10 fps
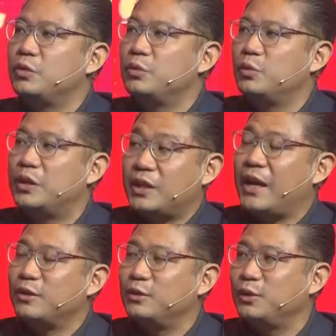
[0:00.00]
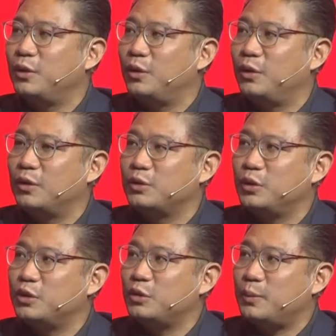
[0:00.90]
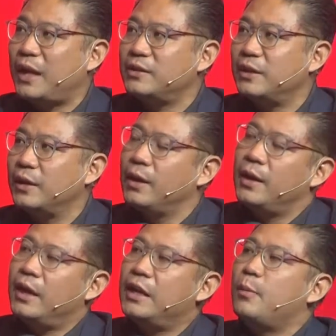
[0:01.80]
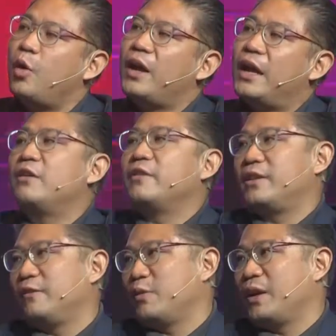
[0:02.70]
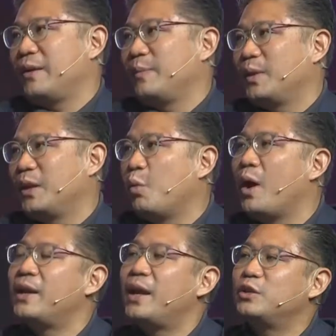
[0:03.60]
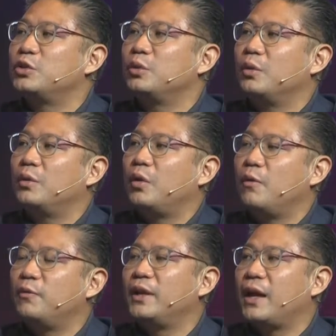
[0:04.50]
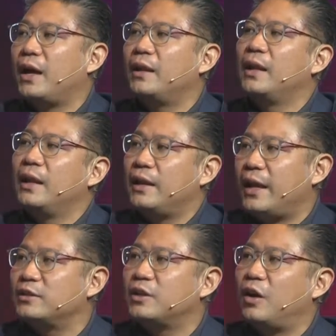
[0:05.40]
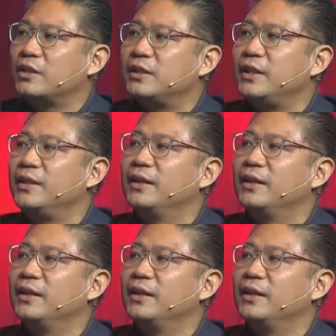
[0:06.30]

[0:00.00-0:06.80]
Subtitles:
to recycle or solution to plastic in a more innovative way, the one that should hopefully are less costly,